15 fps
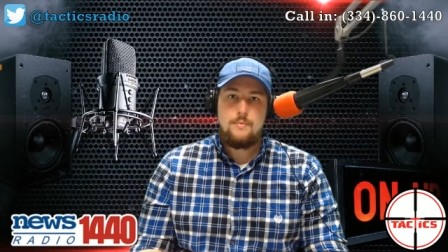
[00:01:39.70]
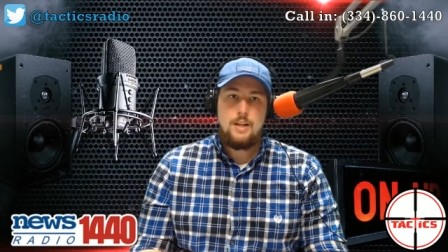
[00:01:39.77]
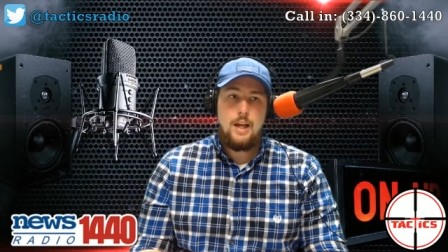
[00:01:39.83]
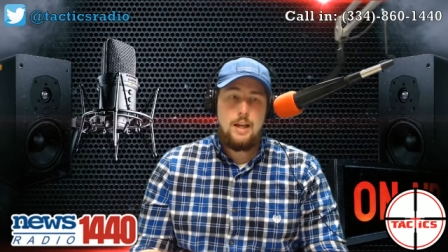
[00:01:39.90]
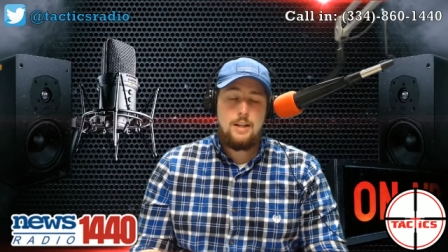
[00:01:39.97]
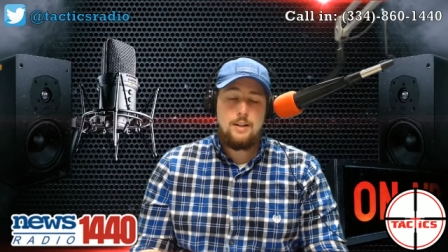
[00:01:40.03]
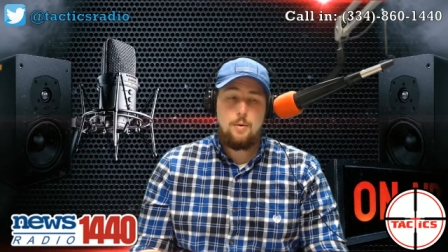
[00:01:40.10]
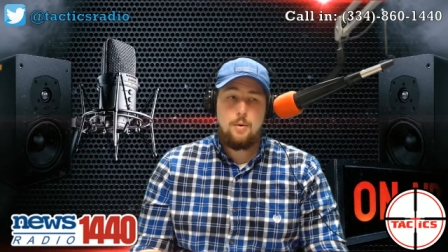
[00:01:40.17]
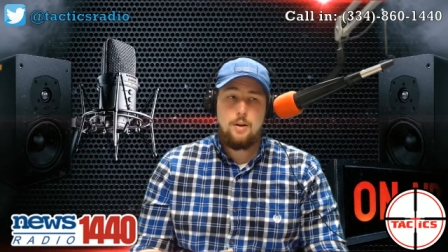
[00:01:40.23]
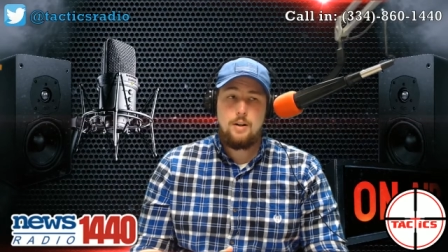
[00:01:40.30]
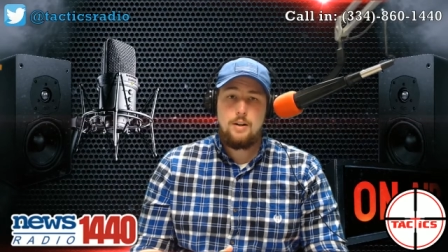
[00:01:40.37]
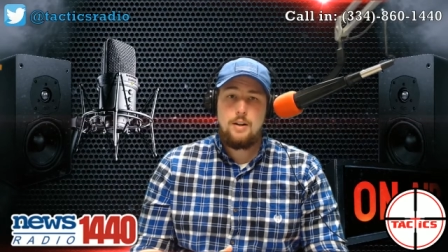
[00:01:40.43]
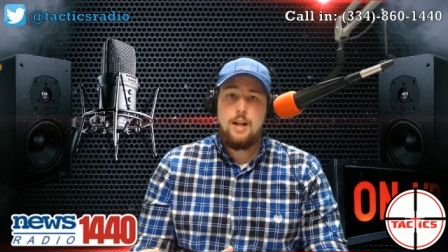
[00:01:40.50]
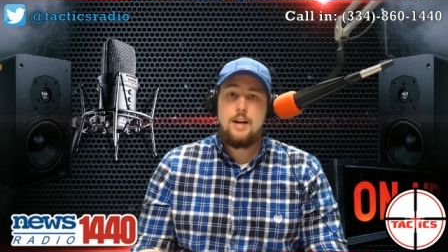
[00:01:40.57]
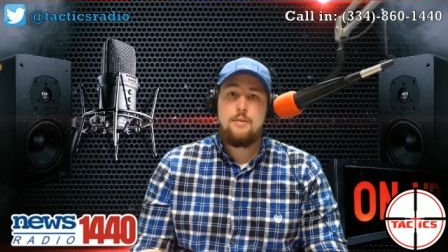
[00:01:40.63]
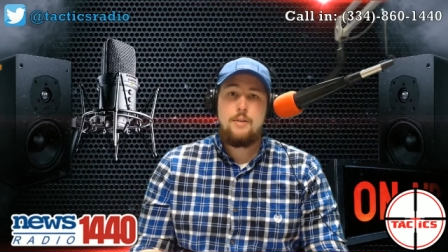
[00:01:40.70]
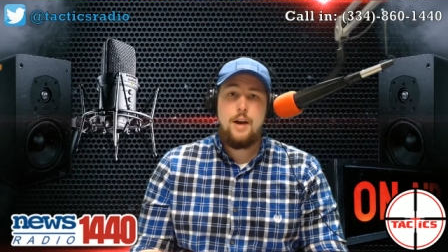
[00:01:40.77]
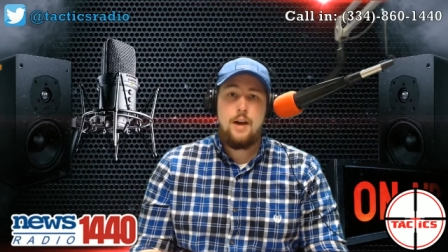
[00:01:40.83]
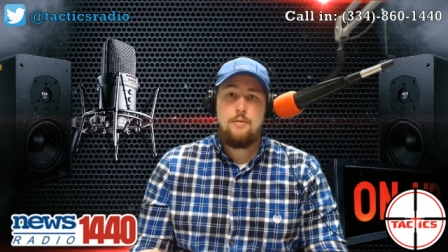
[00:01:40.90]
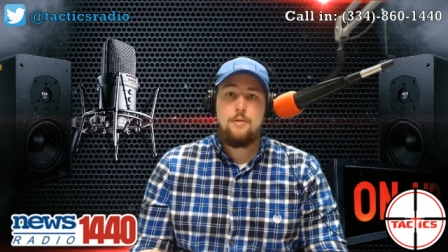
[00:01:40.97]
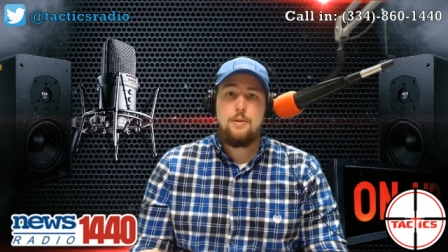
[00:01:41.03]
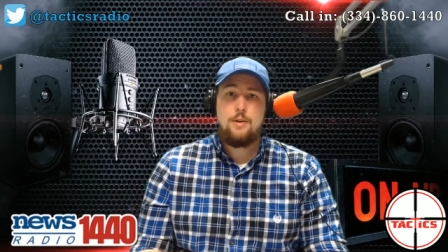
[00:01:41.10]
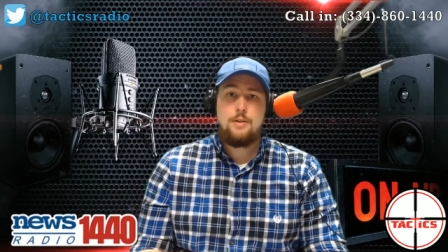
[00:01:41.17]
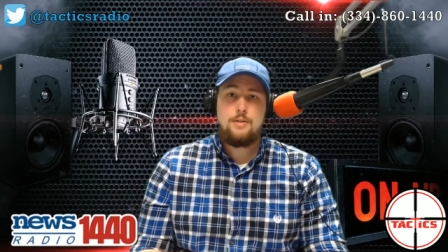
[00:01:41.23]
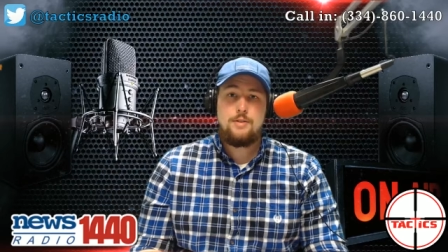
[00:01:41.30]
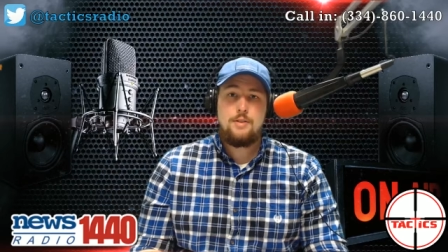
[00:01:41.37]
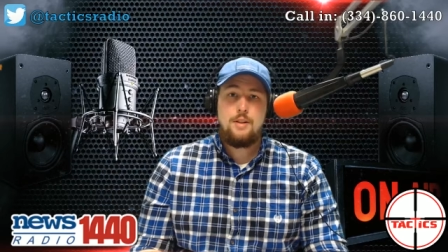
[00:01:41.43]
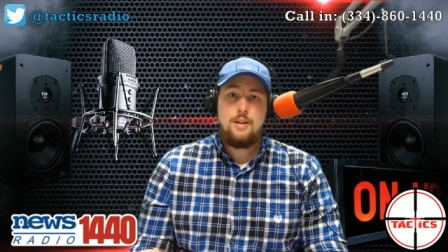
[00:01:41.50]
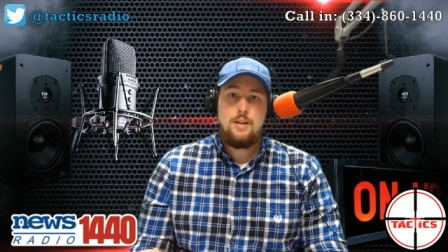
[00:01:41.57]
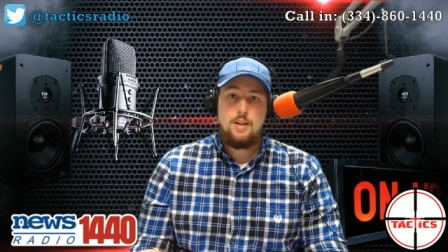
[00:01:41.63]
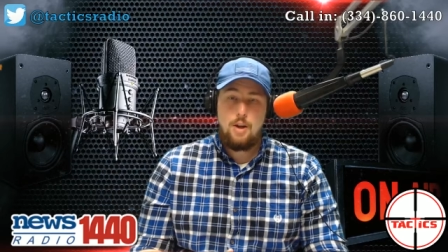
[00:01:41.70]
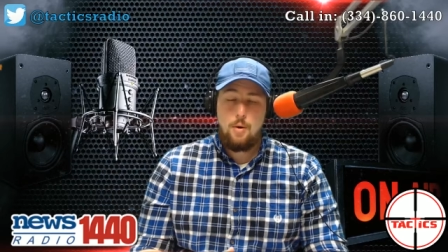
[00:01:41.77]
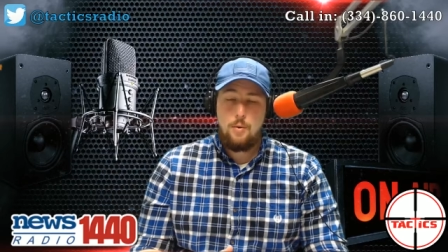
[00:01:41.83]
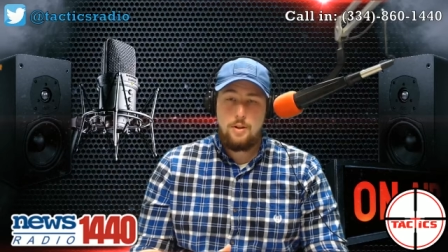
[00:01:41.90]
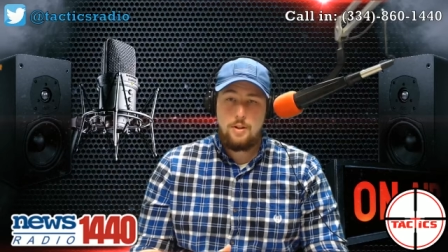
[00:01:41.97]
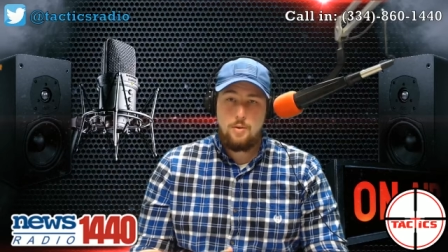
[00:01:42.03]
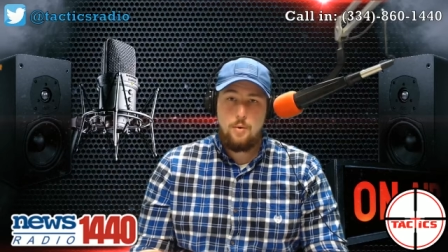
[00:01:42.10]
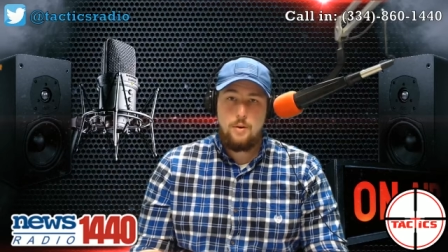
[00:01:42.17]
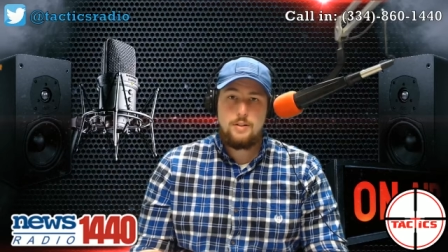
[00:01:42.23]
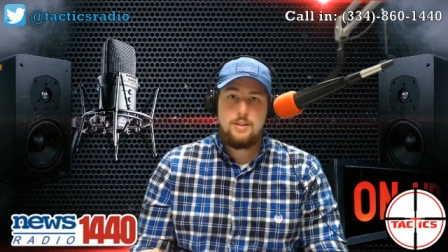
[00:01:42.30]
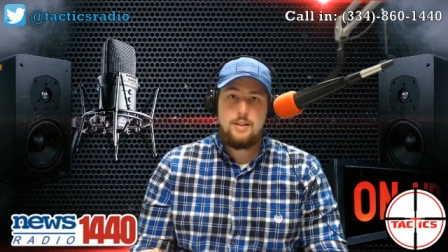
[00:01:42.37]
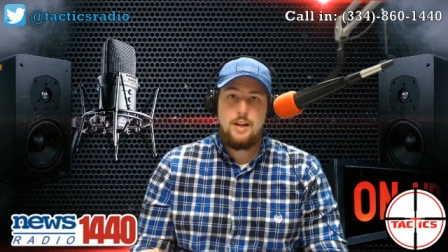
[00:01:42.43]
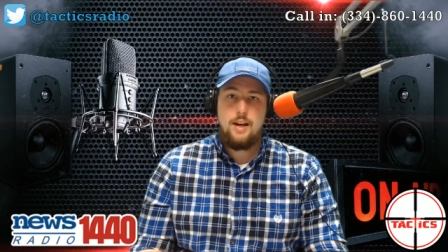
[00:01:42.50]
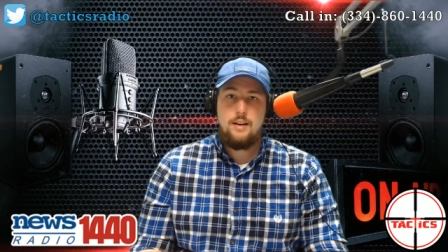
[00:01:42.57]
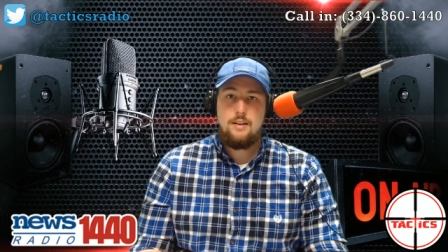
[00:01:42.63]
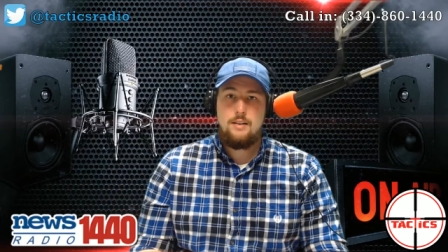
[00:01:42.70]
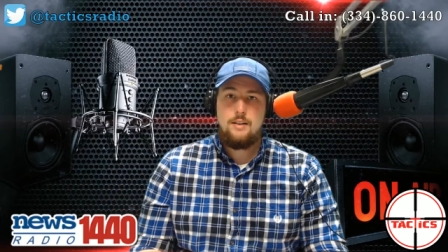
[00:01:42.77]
And there were a lot of efforts going towards that.